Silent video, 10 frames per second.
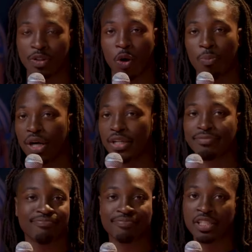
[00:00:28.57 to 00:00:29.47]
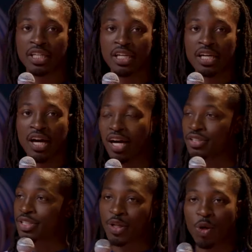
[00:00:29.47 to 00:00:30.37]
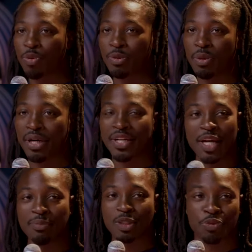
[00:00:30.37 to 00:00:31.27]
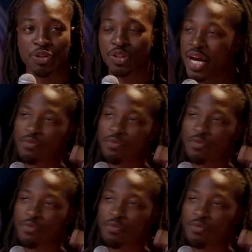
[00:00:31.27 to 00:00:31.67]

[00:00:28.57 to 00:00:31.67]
you know, but I'll tell people my name is Preacher.